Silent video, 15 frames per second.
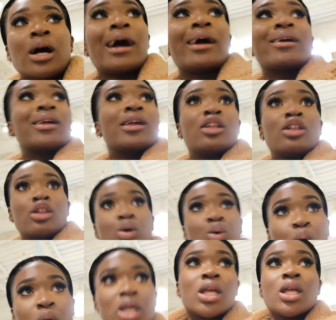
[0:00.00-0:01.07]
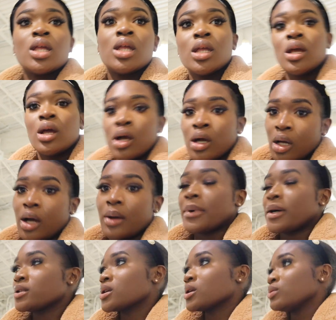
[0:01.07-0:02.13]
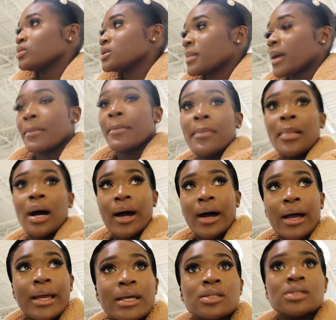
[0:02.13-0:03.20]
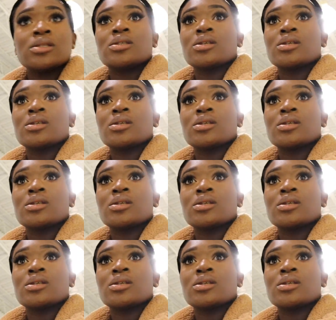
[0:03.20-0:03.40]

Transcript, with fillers: high key, low key, about to lose my mind.